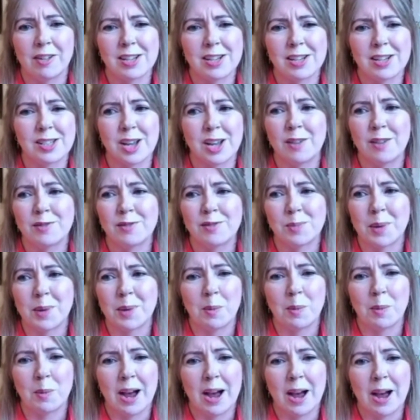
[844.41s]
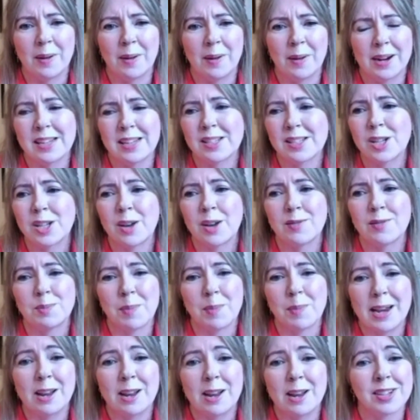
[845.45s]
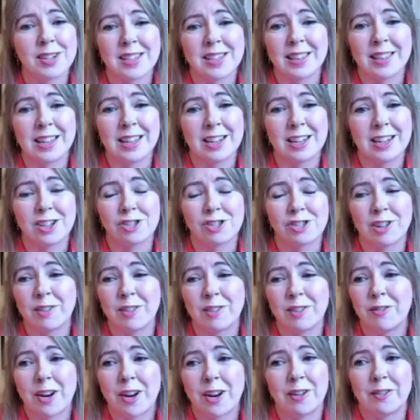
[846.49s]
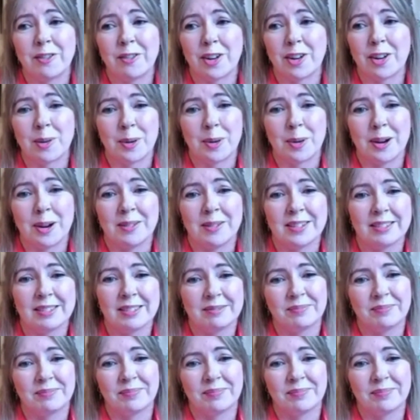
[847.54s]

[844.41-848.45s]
It served me well, and it serves many of us in the industry very, very well.